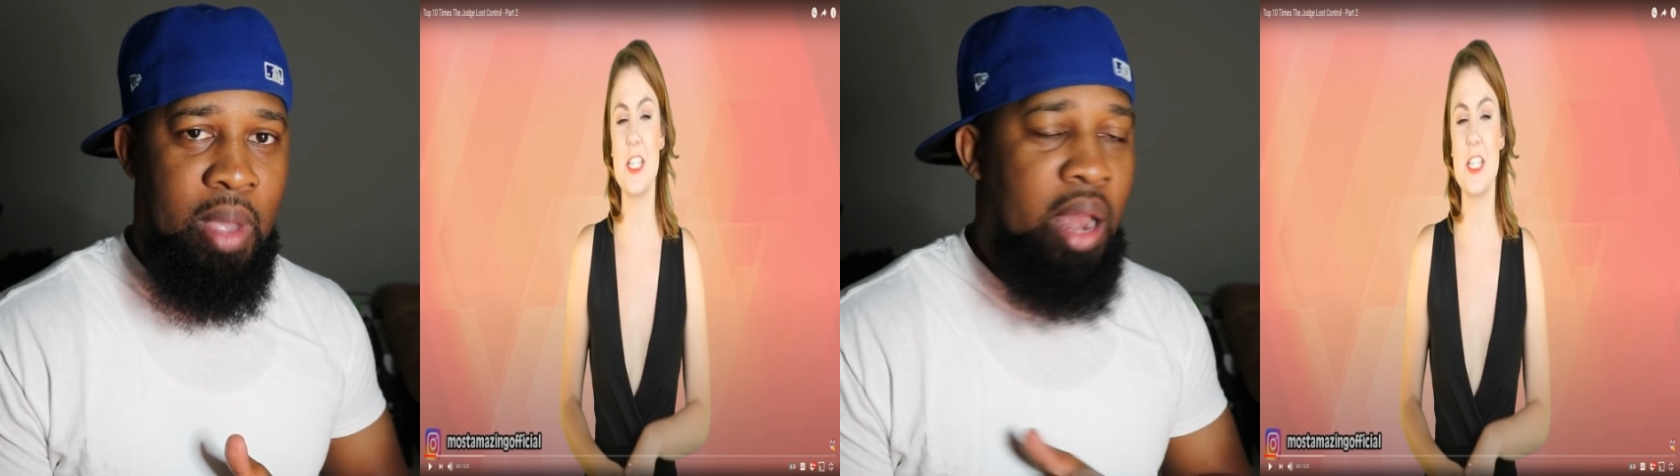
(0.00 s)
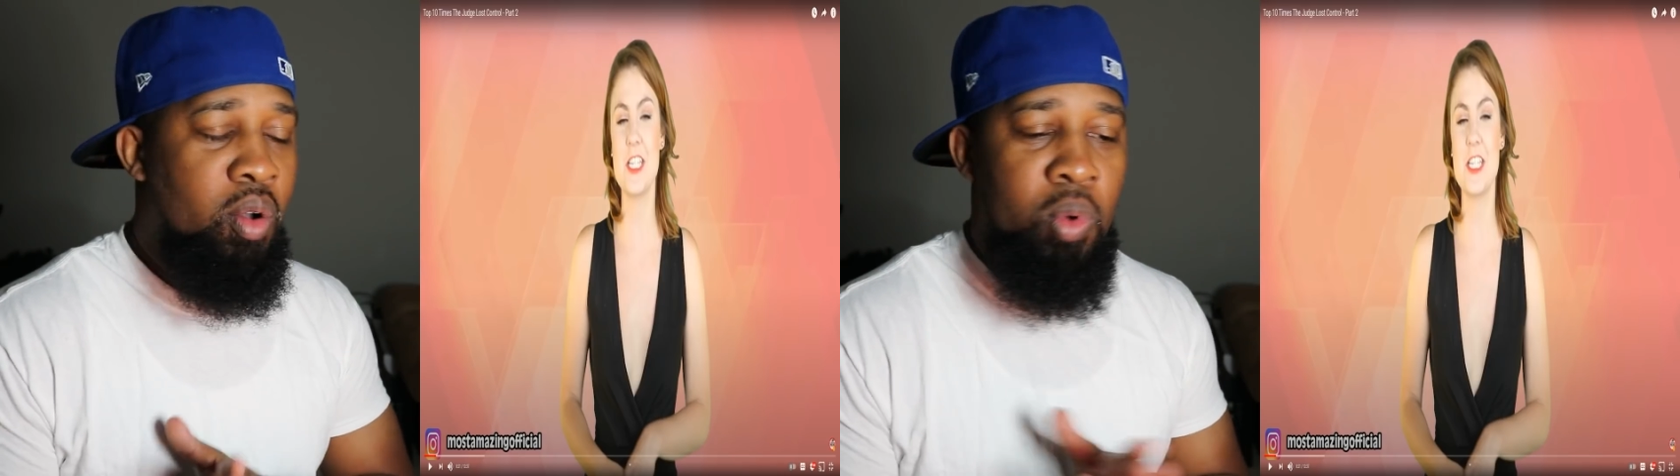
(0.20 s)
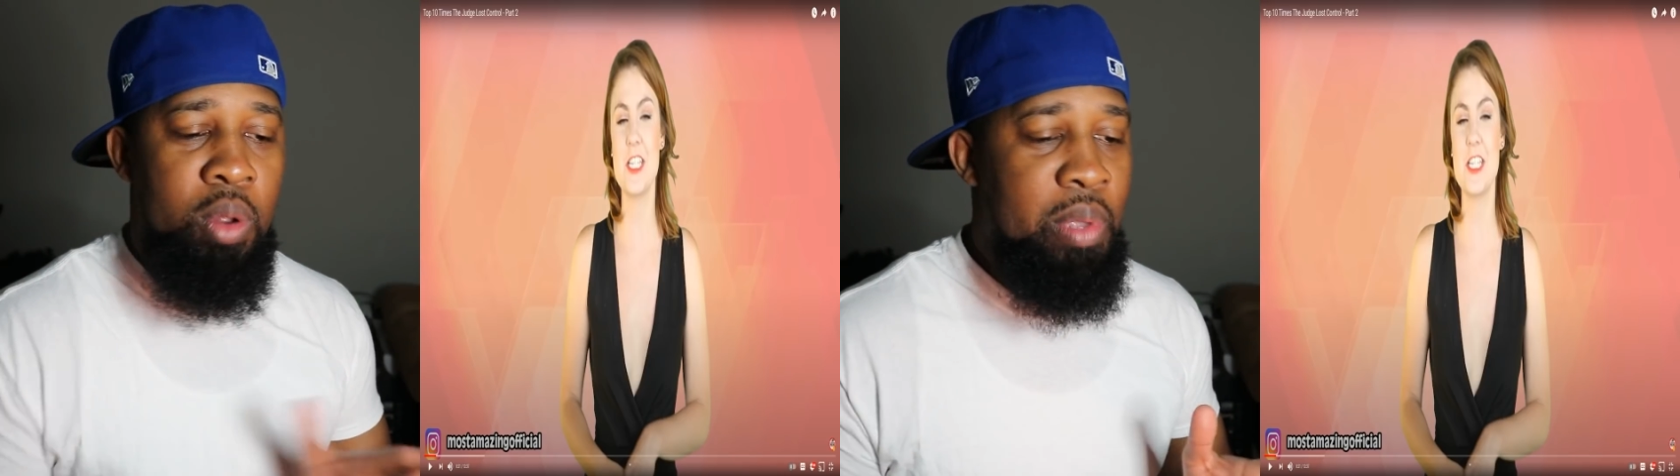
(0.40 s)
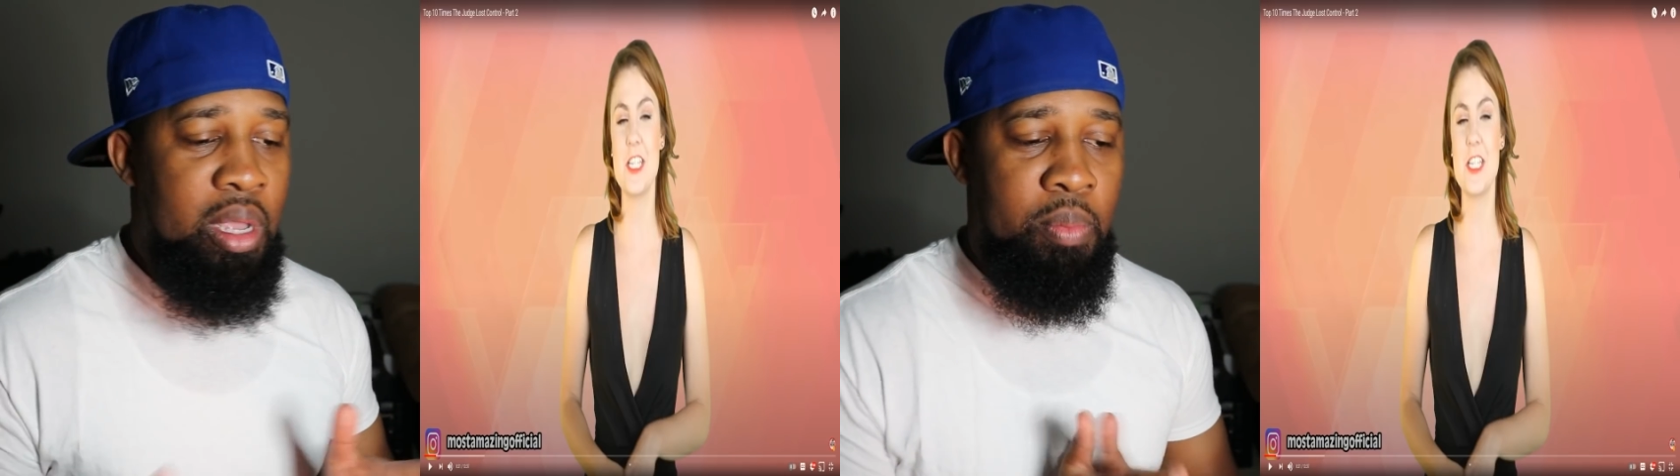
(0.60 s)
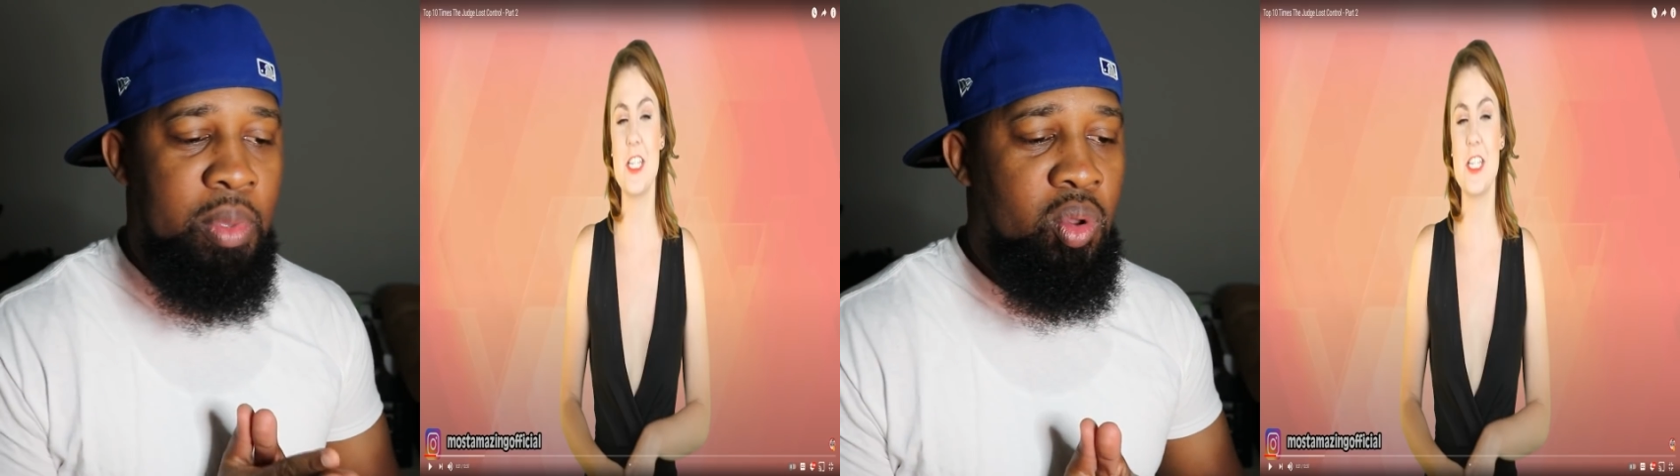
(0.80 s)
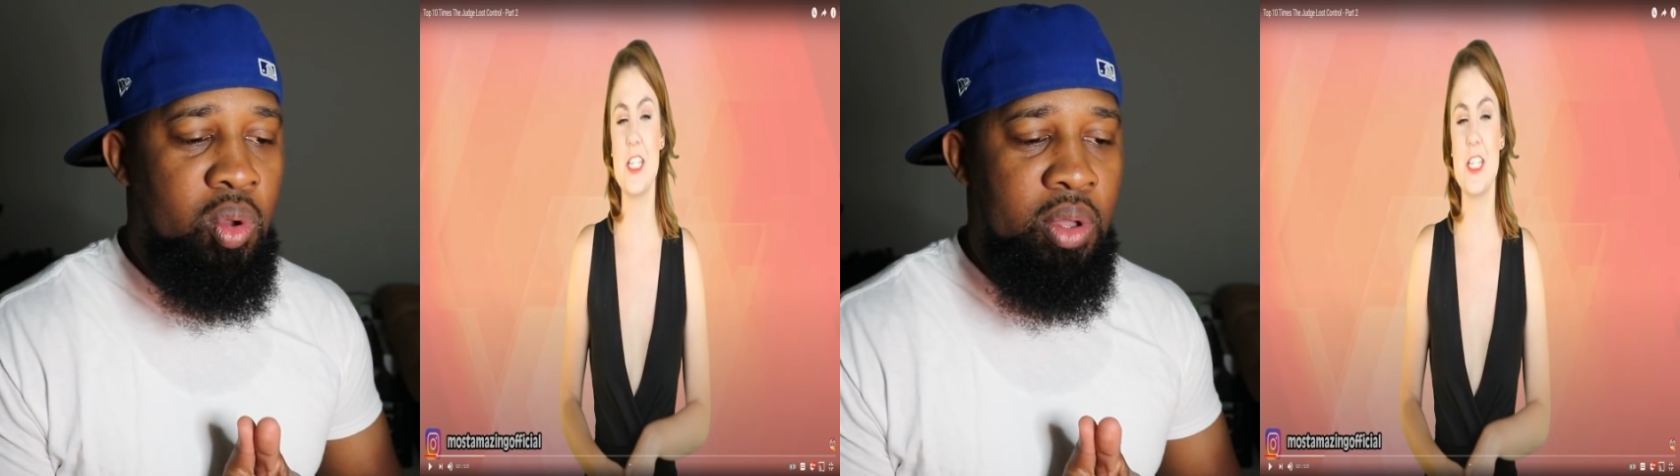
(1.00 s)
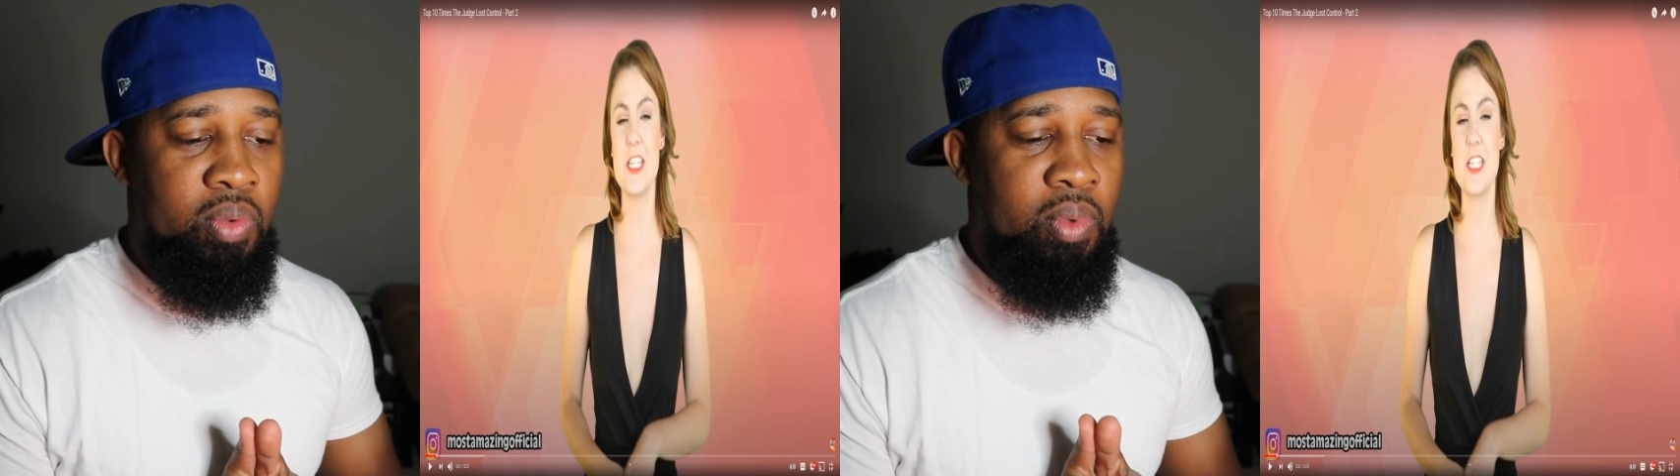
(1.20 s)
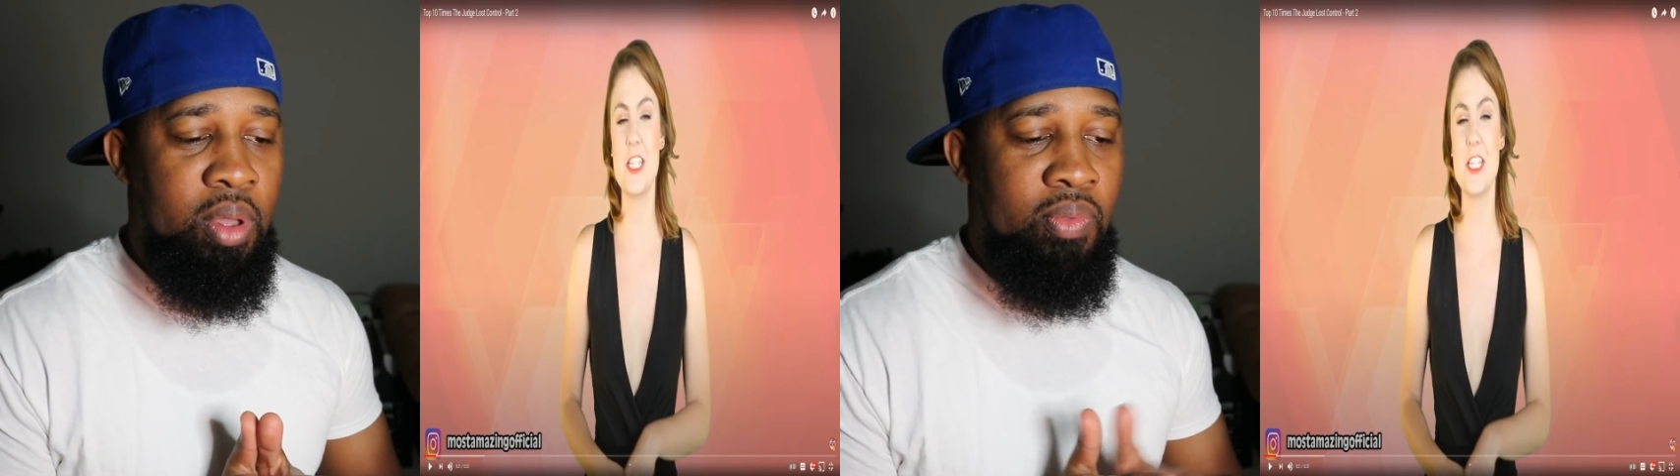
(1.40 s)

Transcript: I don't want to be in the middle of,